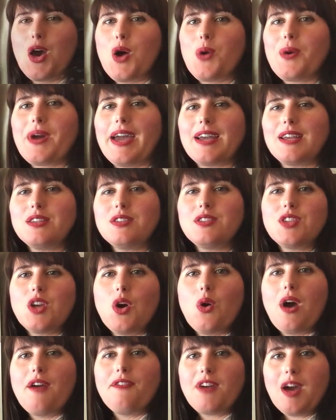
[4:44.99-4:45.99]
Okay,
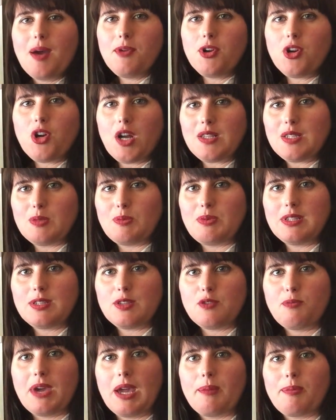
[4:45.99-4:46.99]
so I've come across a
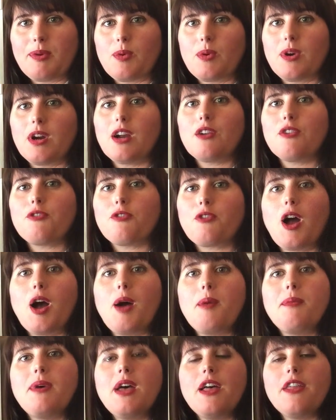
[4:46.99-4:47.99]
piece of paperwork
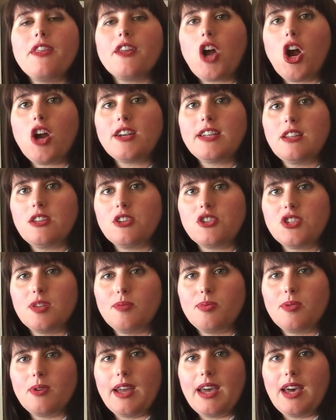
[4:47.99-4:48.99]
from the car
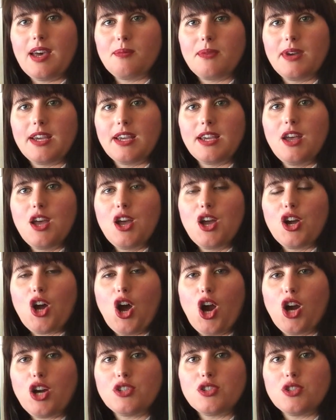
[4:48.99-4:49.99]
dealership where I had my
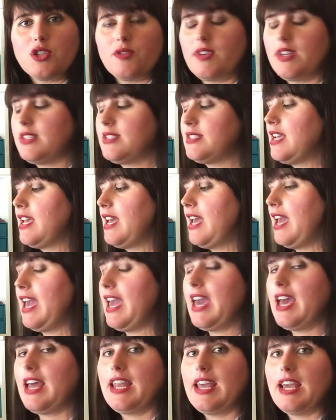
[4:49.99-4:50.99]
car serviced,
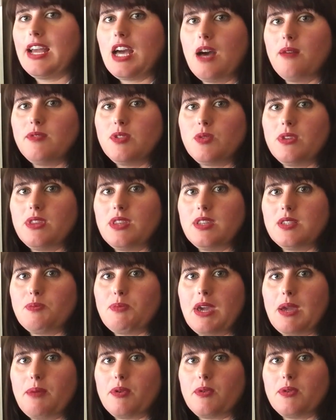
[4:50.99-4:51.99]
and it comes with this
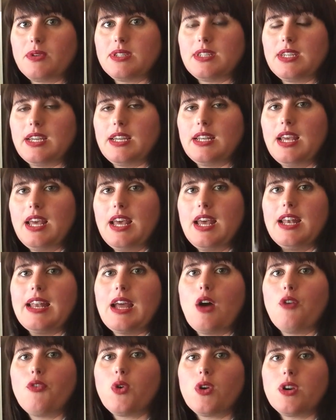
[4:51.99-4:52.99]
paper receipt.
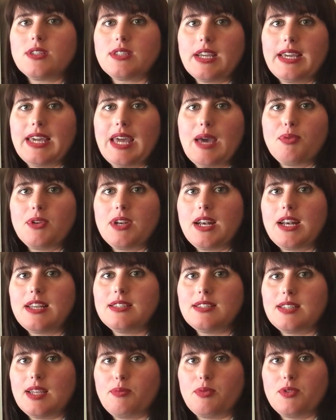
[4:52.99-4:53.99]
Now, of course, I can't put any
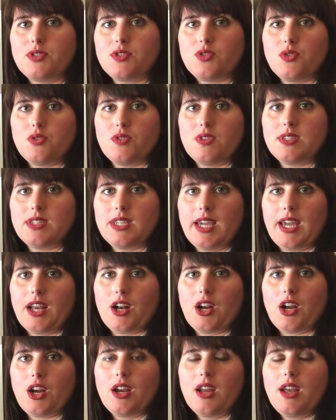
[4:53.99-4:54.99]
staples through the
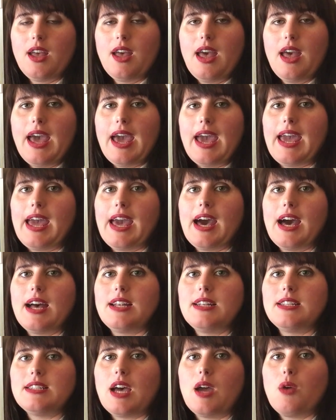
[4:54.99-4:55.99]
scanner,
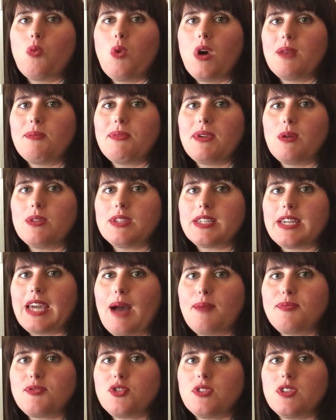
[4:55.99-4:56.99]
and I want to be able to
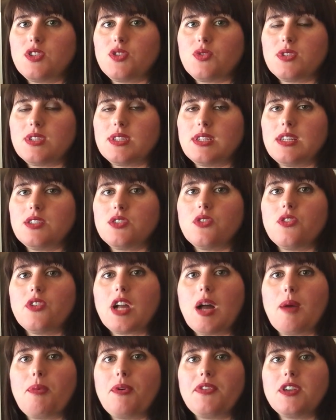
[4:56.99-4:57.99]
capture this receipt. So there
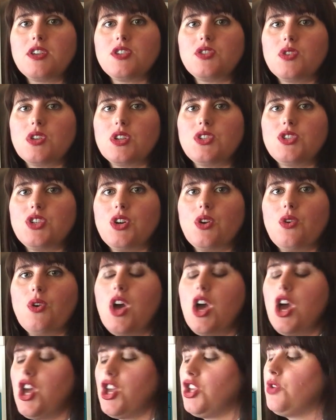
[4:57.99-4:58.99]
are a couple things you can do.
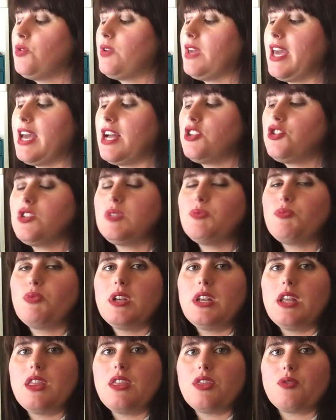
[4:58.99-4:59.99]
You can just
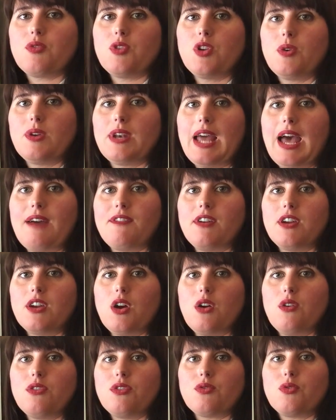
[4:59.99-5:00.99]
put it through and have it
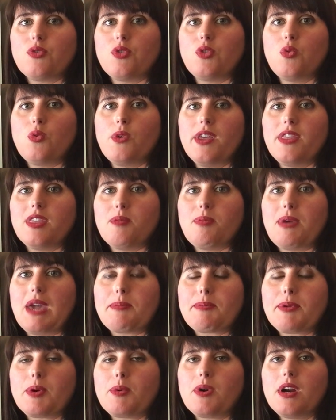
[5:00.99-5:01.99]
go through with the
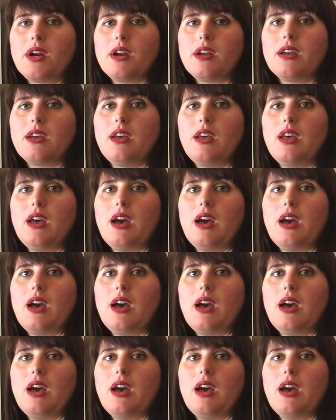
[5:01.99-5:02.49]
paperwork.